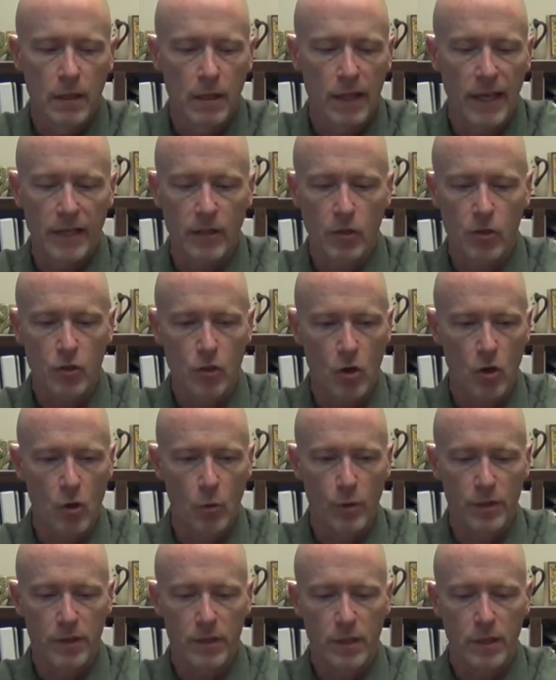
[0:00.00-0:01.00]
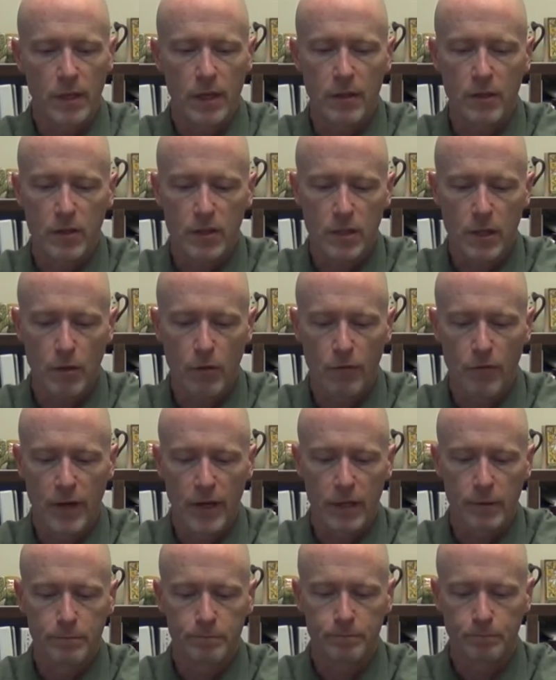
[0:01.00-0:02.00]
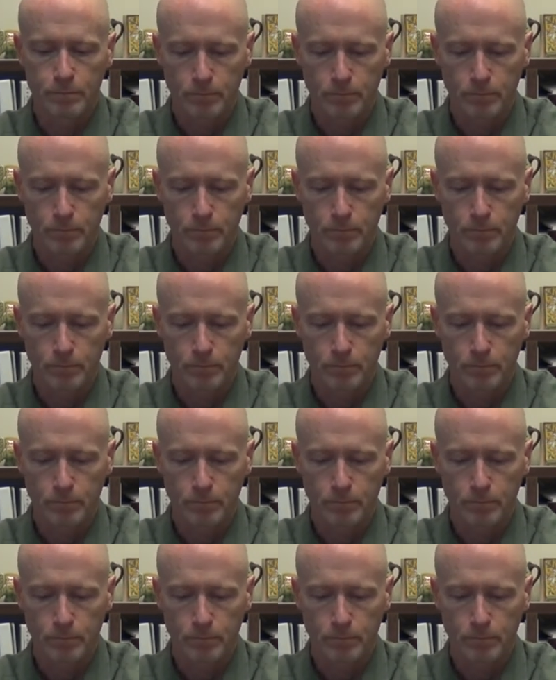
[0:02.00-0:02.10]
like you saw with the single fan.